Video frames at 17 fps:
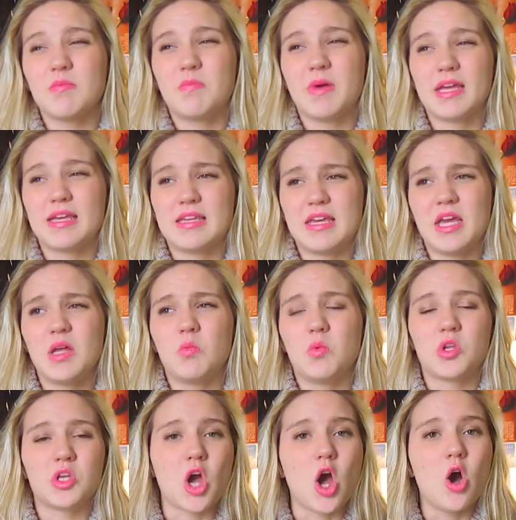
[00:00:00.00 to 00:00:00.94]
like kid
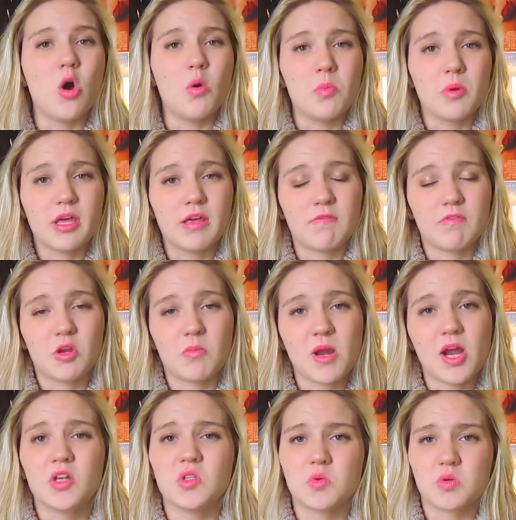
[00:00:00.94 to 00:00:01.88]
would cope if their
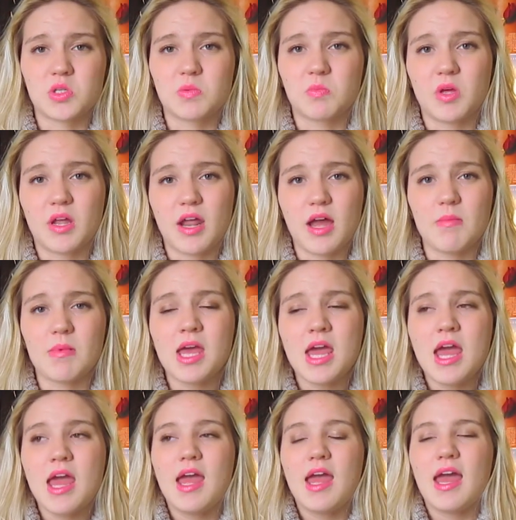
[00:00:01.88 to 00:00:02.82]
parents were split up,
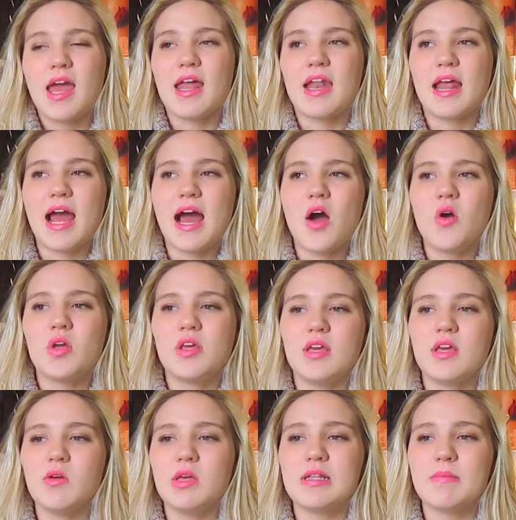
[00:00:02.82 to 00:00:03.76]
and how
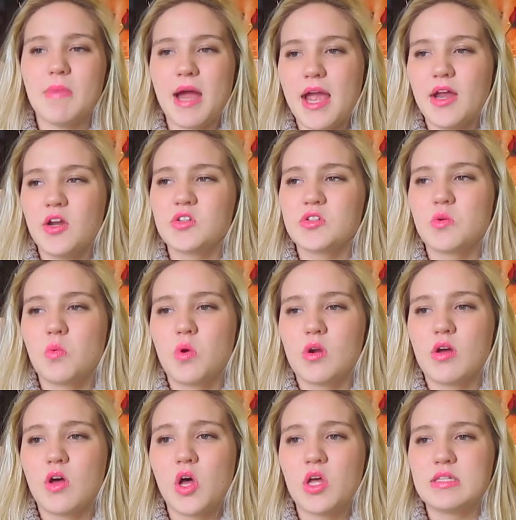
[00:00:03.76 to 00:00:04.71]
he admires the
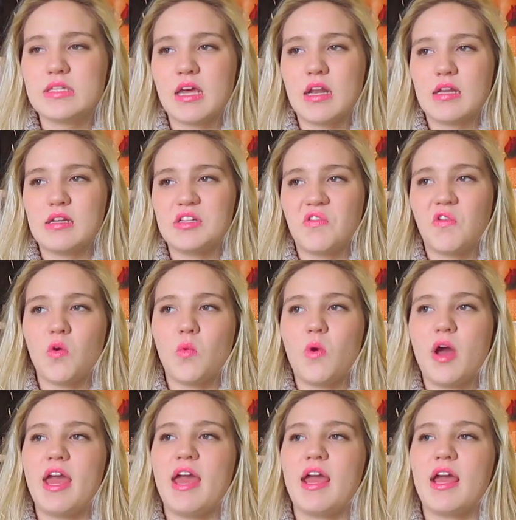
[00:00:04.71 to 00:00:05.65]
world in a different
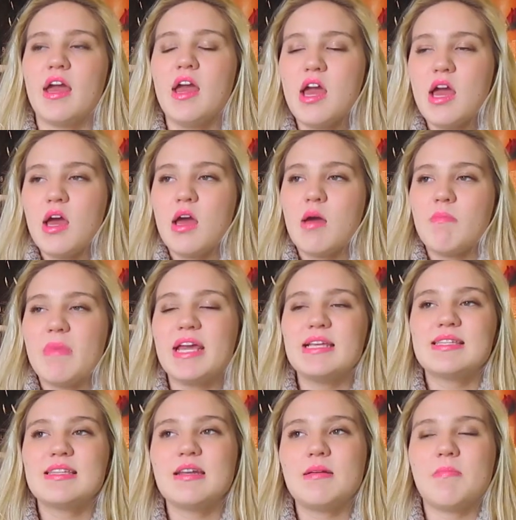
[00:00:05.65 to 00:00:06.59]
way.
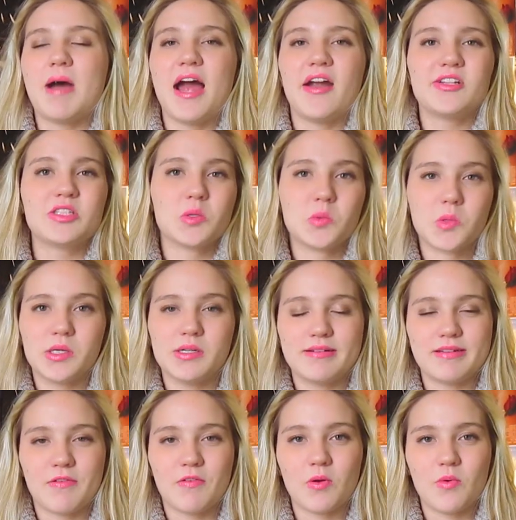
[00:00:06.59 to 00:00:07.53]
Mason admires the world in
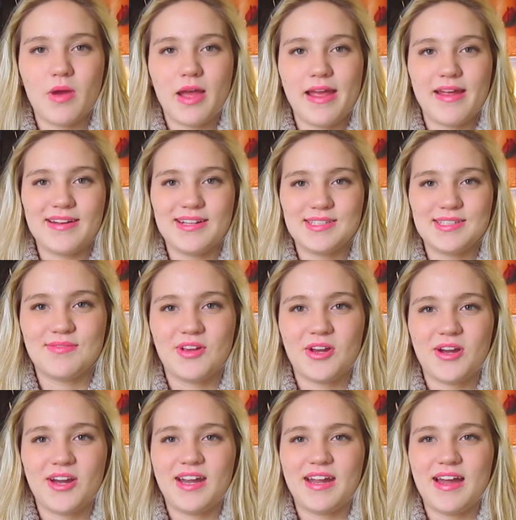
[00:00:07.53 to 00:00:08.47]
a different way, and
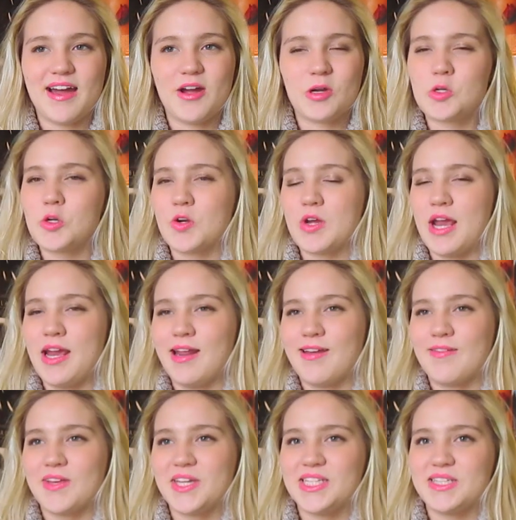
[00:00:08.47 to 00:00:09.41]
very
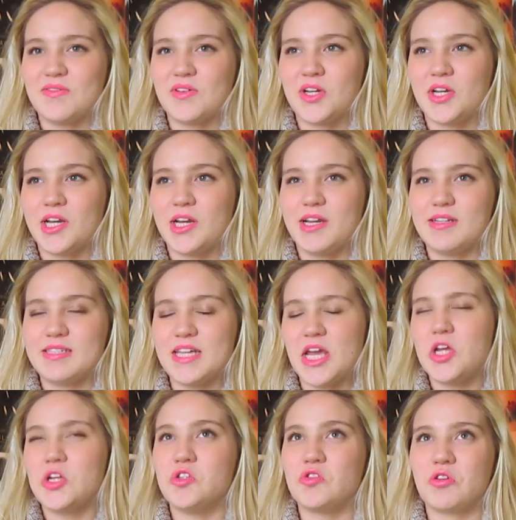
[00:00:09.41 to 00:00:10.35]
creative, and he's very
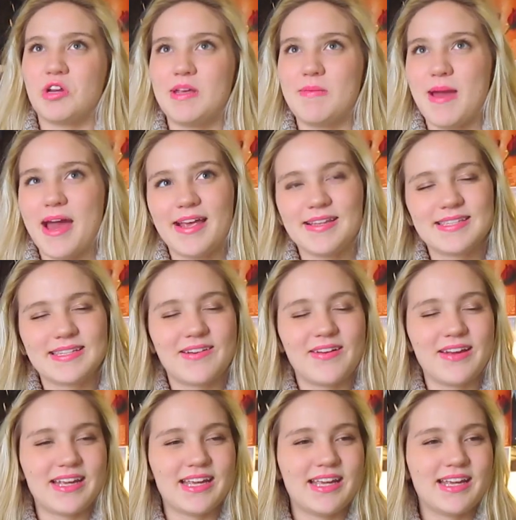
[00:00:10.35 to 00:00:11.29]
daydream-esque.
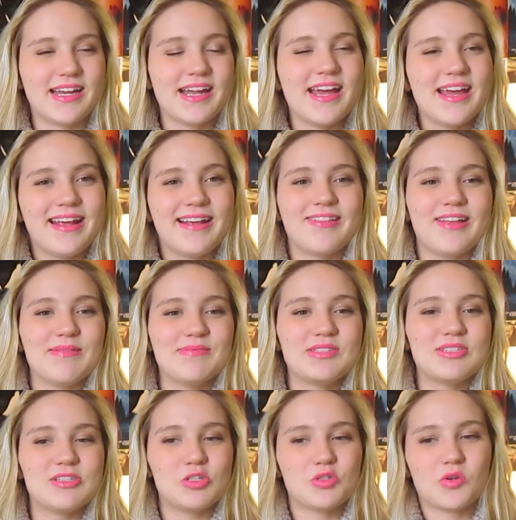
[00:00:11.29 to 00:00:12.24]
Like, he
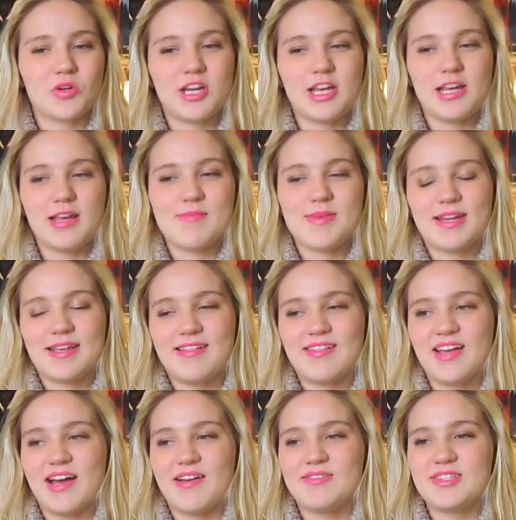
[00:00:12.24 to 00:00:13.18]
loves to dream, and he
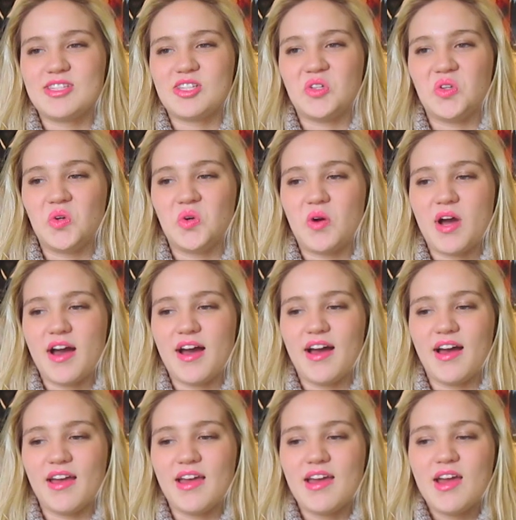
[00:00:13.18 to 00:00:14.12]
loves to
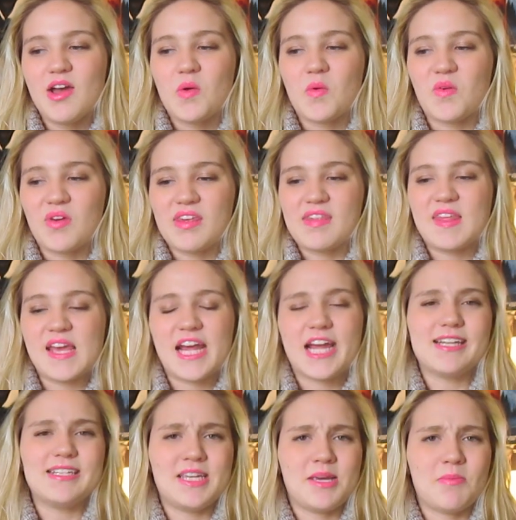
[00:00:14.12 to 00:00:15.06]
really
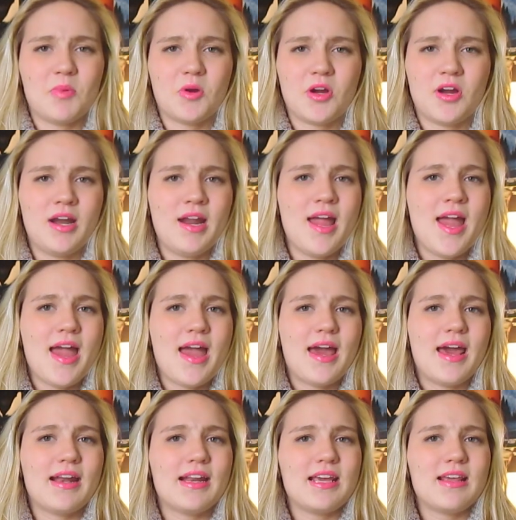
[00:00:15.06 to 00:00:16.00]
think deeper,
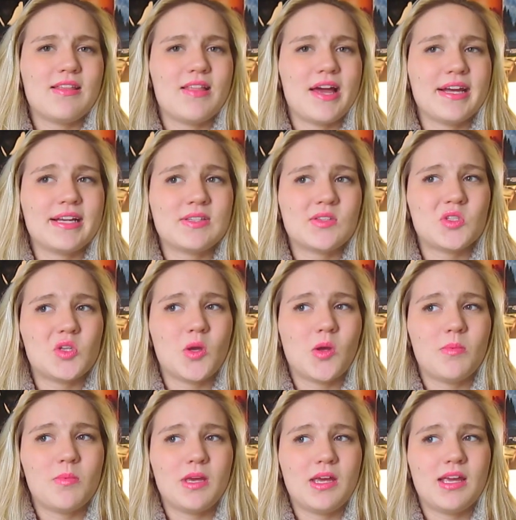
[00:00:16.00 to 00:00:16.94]
and he likes
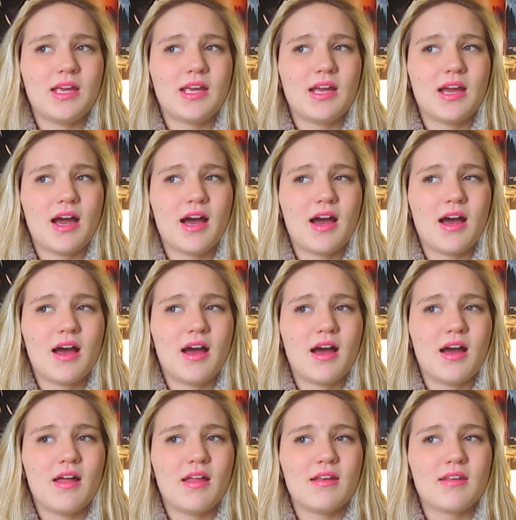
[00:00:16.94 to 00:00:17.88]
to be
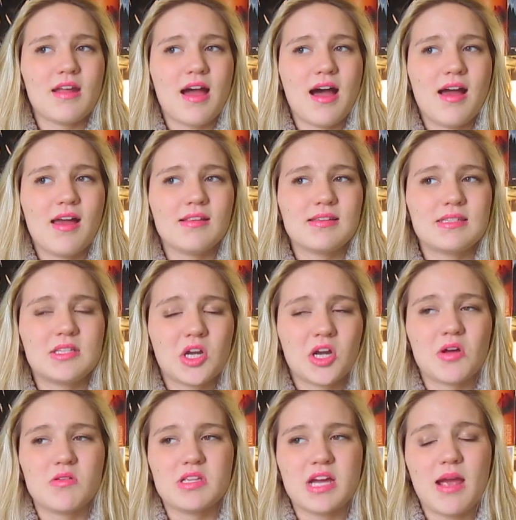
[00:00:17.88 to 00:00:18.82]
not
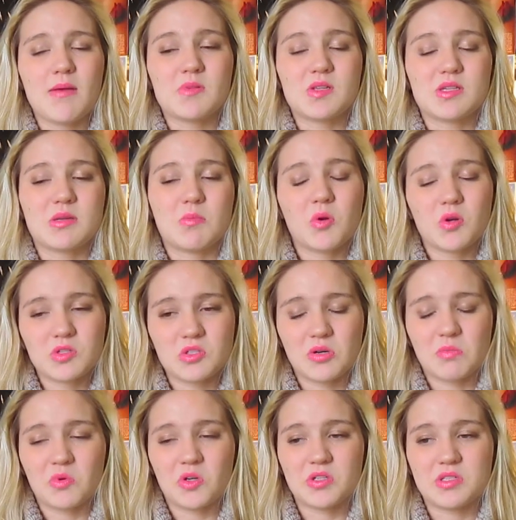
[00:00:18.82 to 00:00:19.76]
stereotyped as a
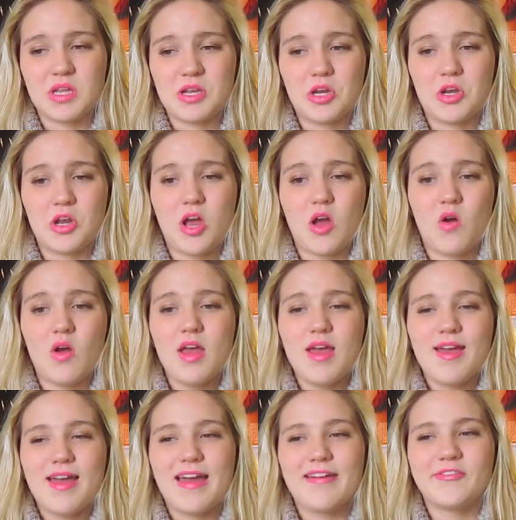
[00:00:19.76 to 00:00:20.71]
certain person, you know.
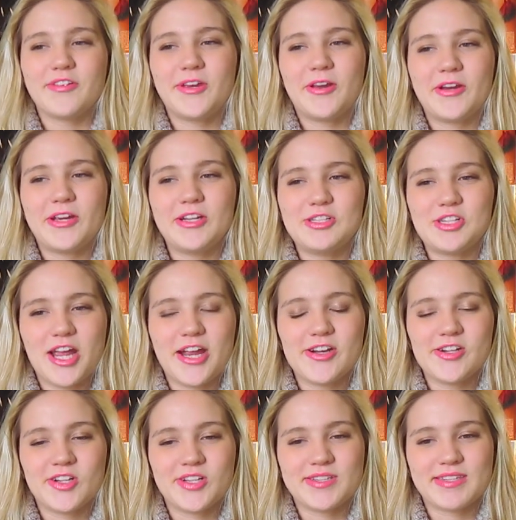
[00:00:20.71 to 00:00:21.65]
Every year he
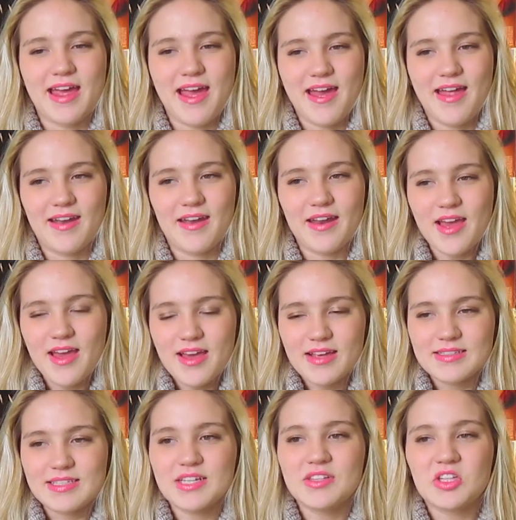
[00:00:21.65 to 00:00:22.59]
changes, and
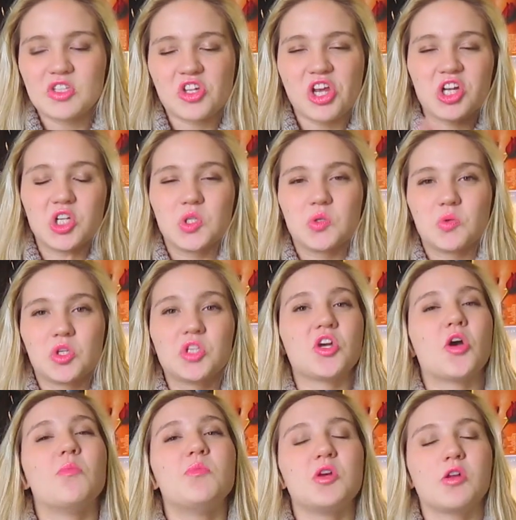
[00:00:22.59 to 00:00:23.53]
seeing the changes were
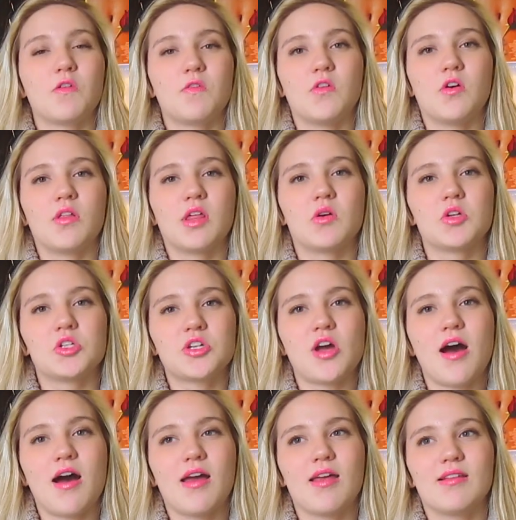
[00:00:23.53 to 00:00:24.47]
so beautiful. They were
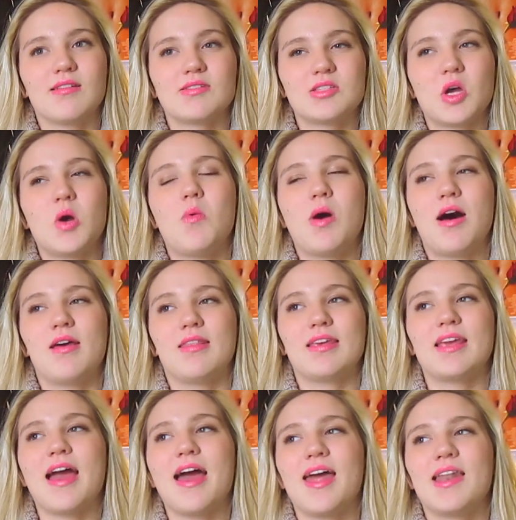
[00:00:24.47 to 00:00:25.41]
shot so well.
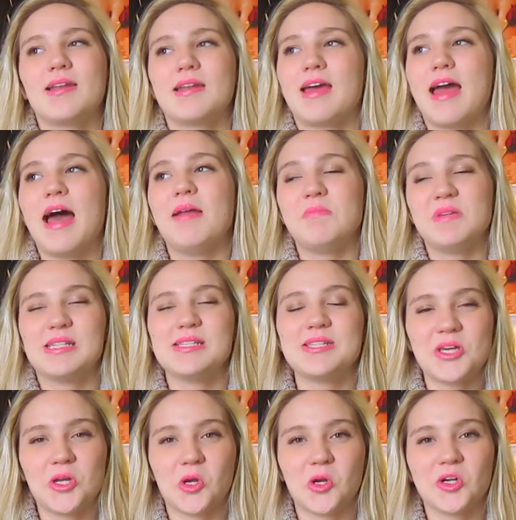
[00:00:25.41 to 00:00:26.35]
The end had me in
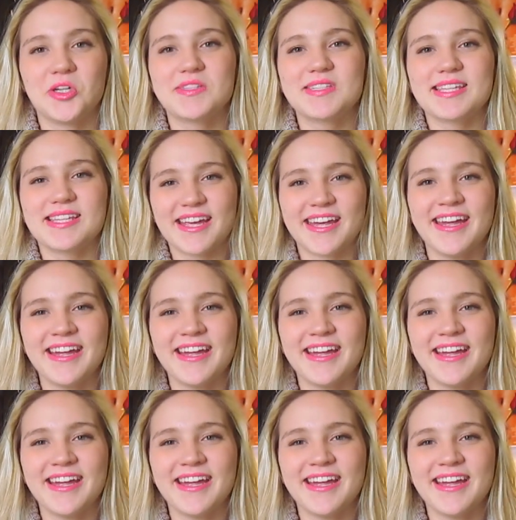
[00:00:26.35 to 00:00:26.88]
tears.